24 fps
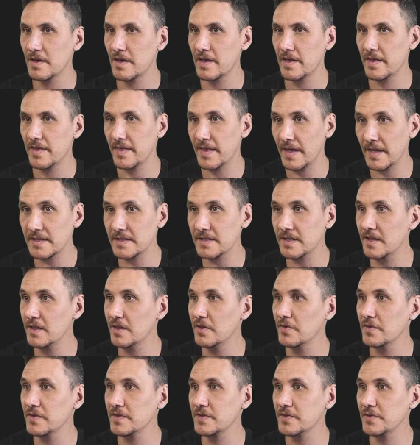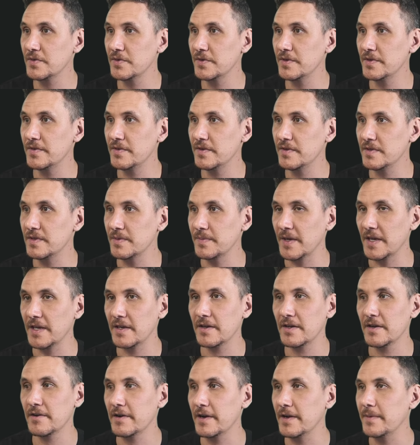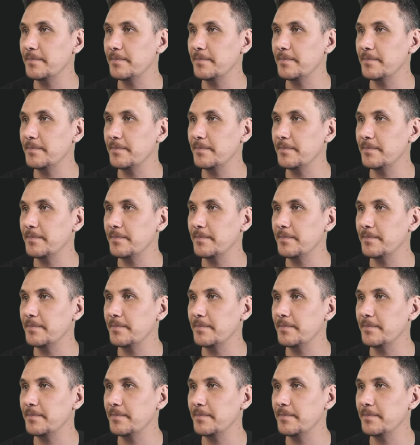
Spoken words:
That looks good to me. All right.